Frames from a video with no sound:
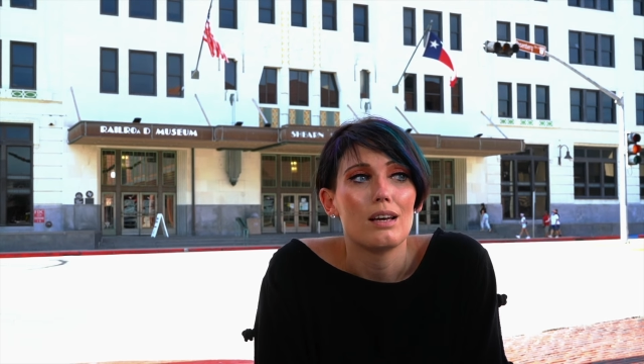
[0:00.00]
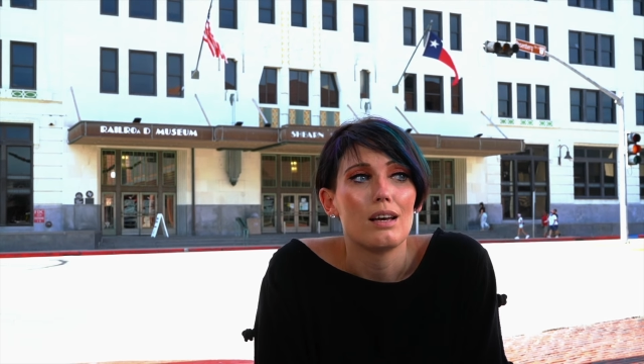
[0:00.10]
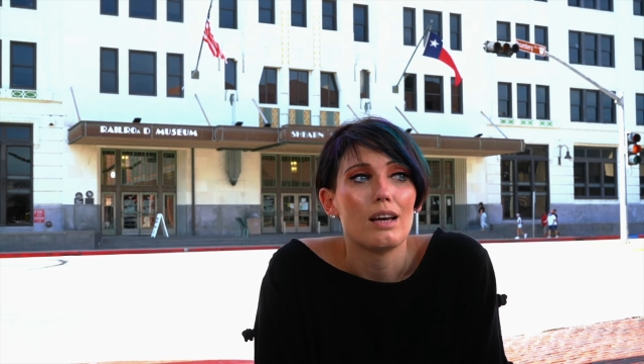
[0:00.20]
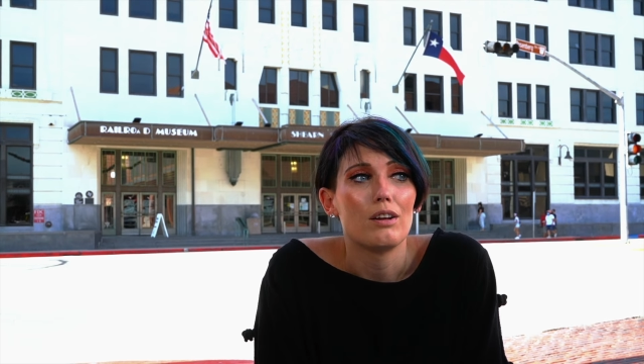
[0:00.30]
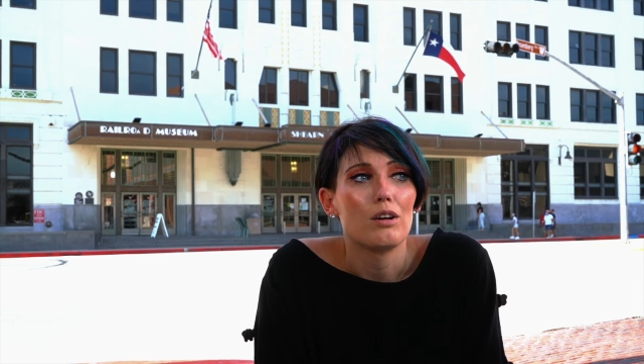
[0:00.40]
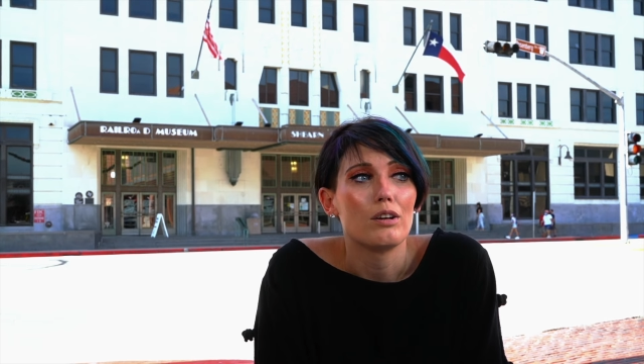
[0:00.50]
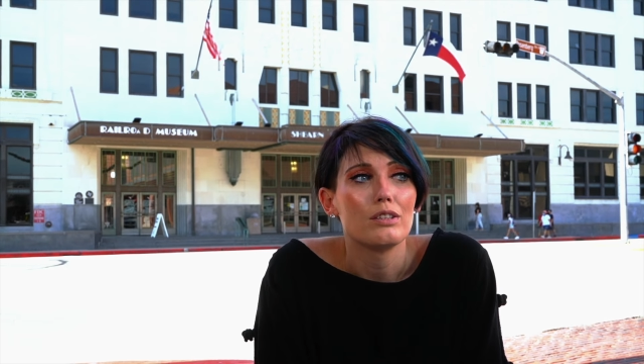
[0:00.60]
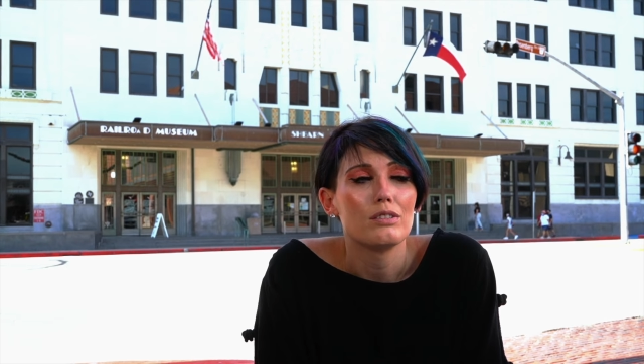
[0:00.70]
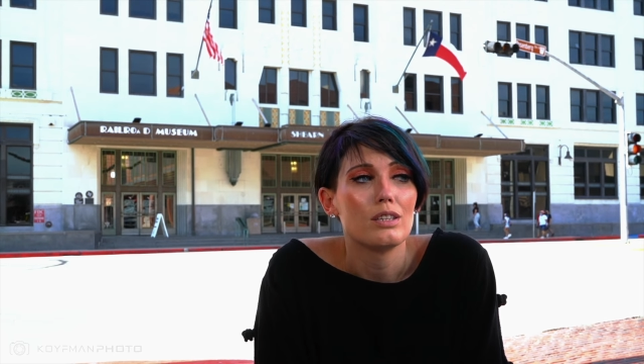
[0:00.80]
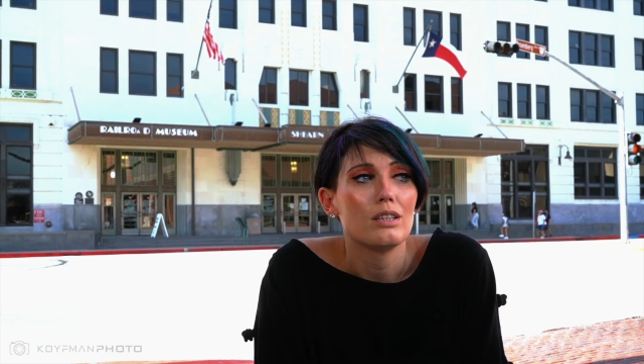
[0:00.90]
I'd
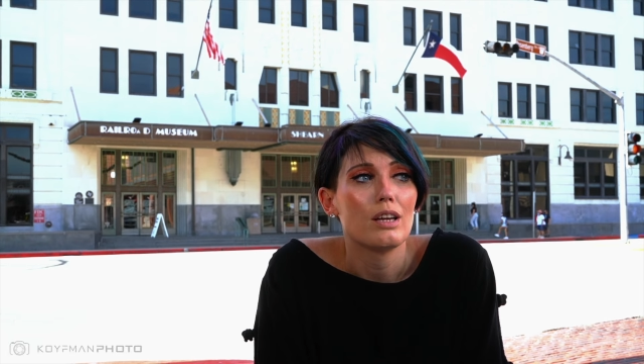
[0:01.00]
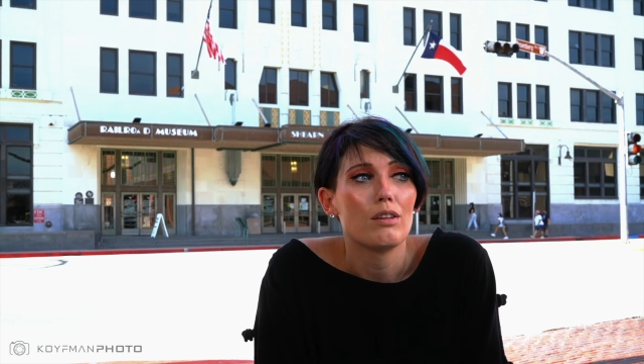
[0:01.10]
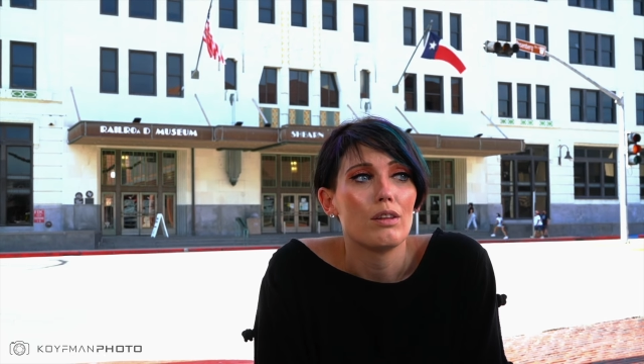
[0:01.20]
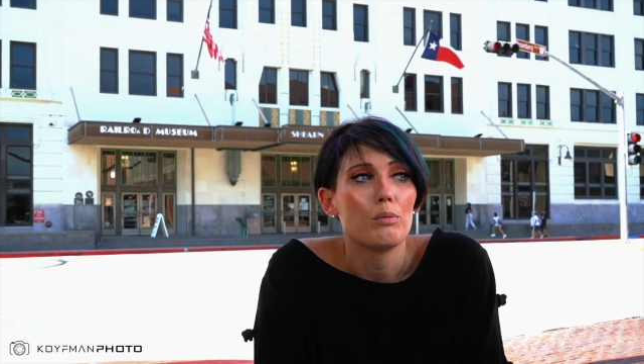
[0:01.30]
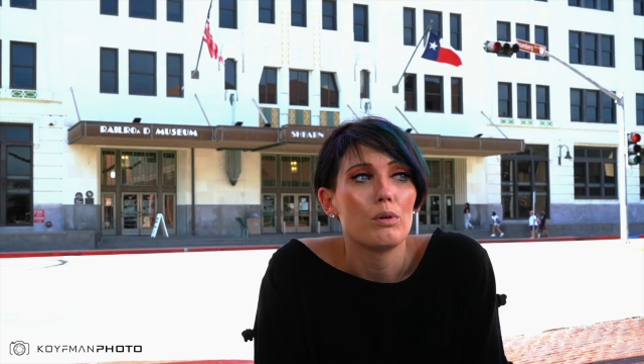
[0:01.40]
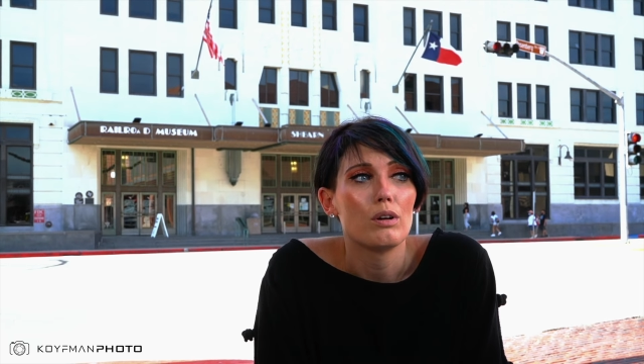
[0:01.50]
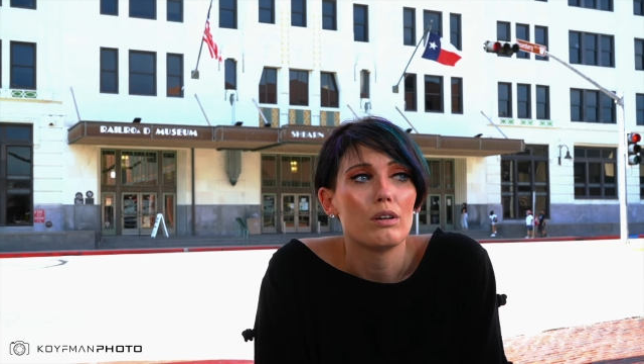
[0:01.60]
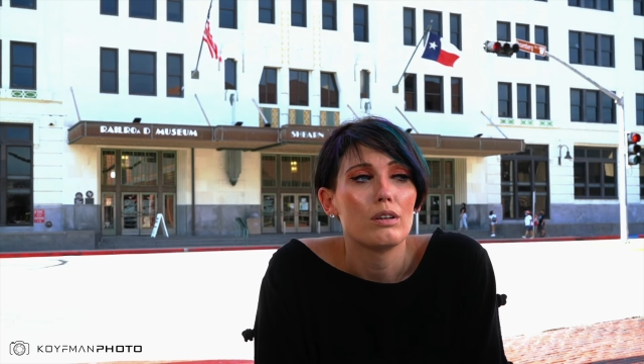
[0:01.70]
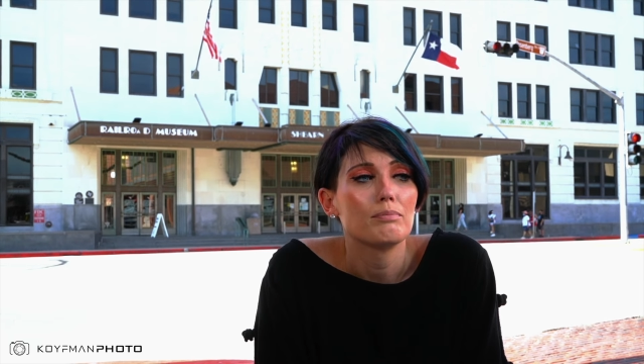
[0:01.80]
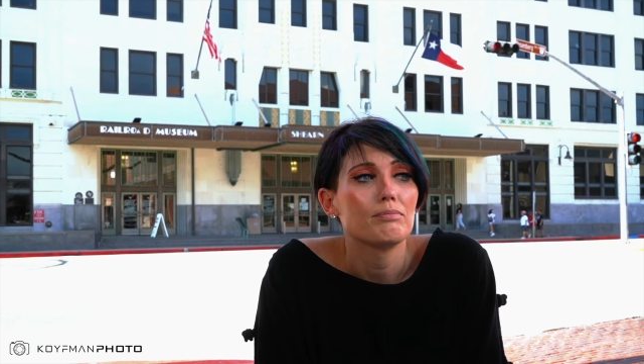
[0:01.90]
already seen how they
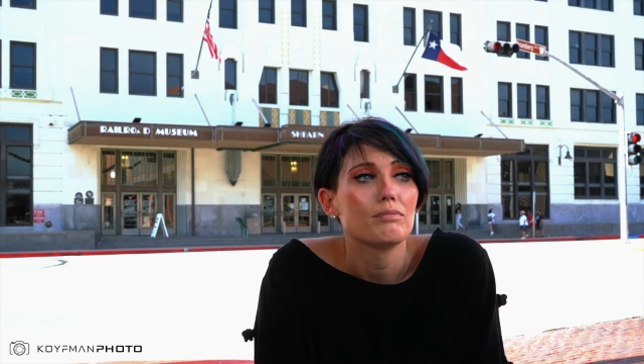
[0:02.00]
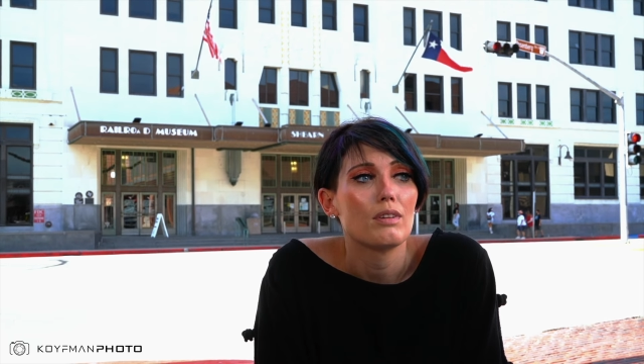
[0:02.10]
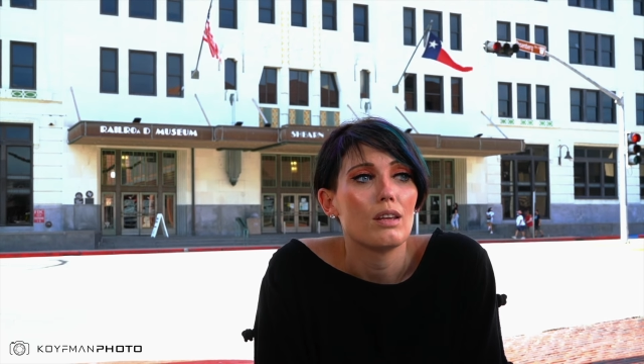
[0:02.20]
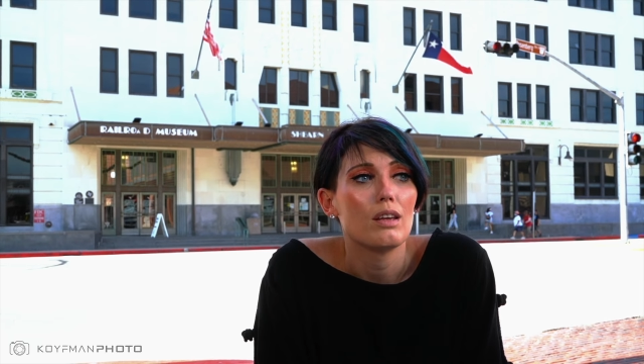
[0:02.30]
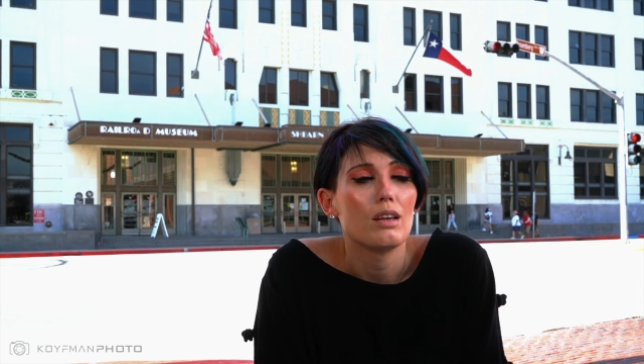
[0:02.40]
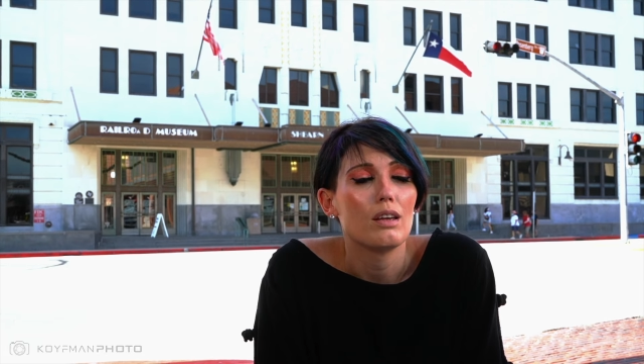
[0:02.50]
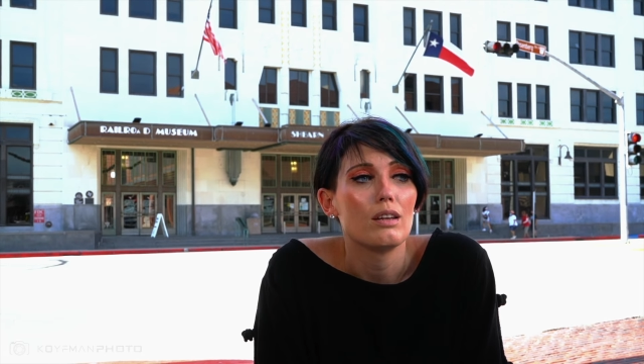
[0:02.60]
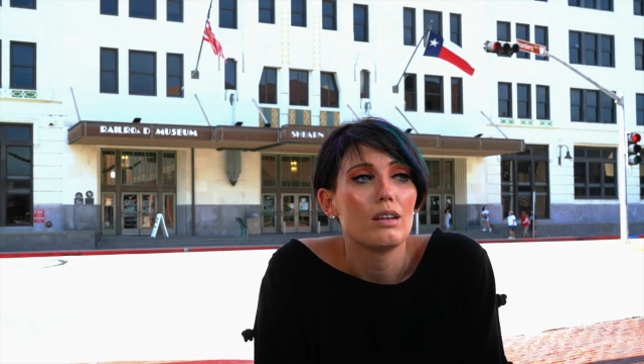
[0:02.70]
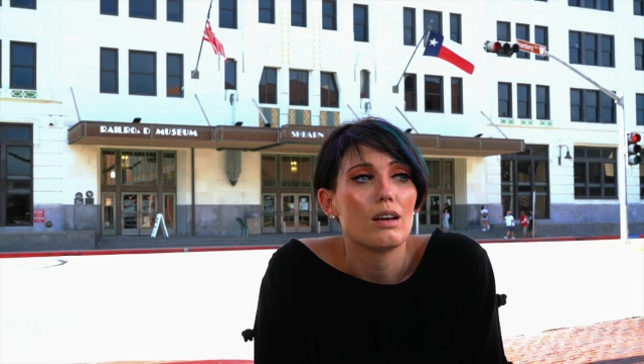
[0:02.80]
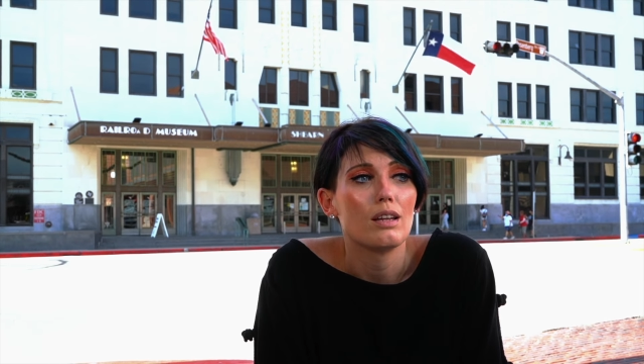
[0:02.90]
were,
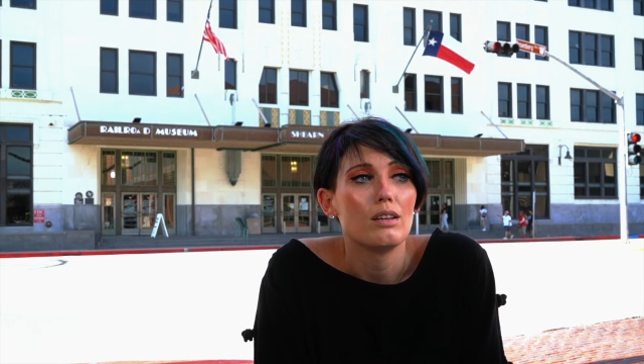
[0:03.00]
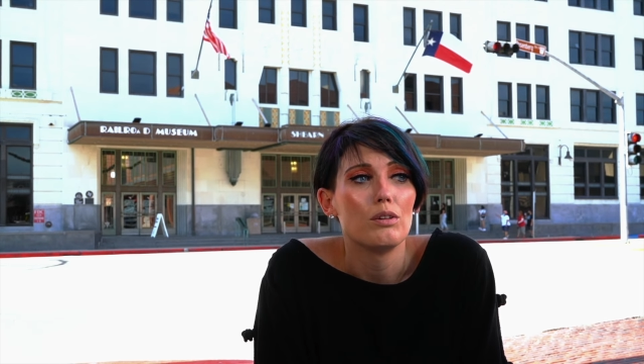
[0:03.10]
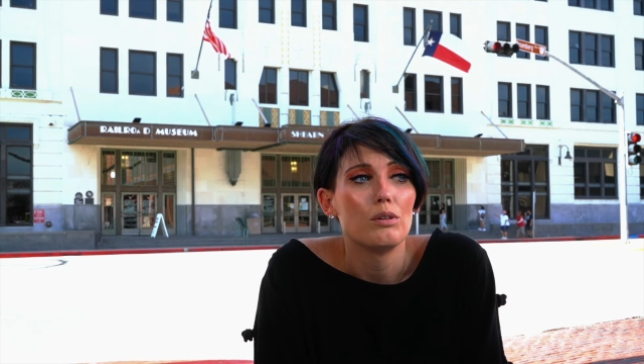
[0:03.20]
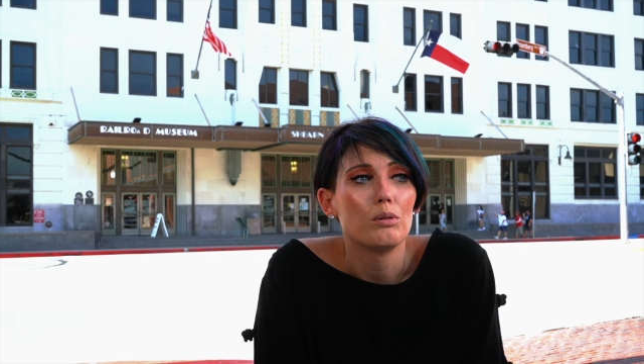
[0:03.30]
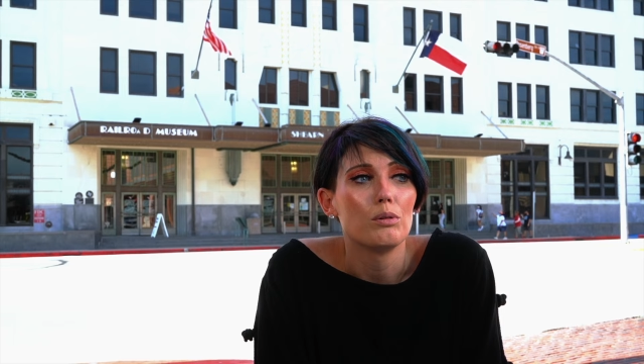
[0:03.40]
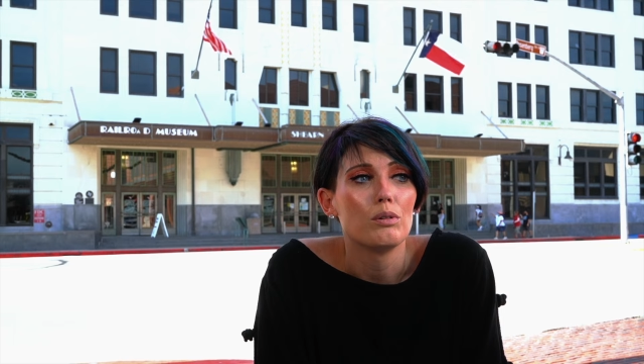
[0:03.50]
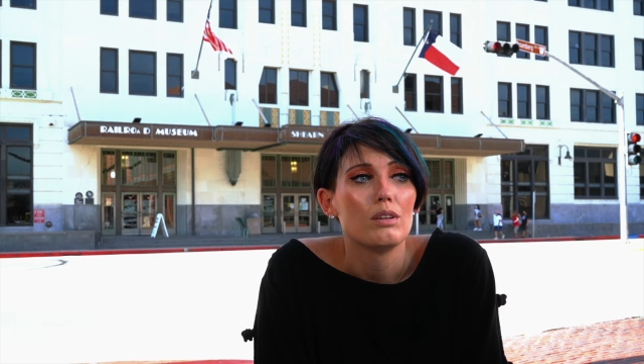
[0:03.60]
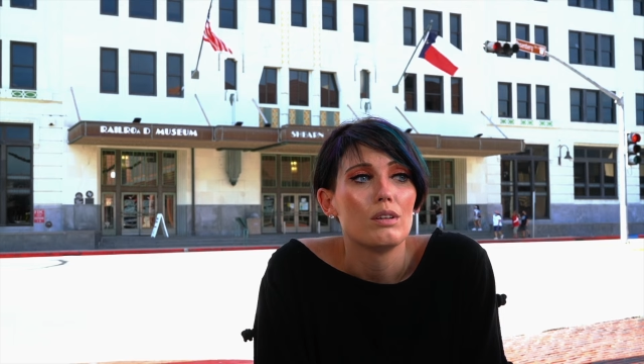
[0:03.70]
and I knew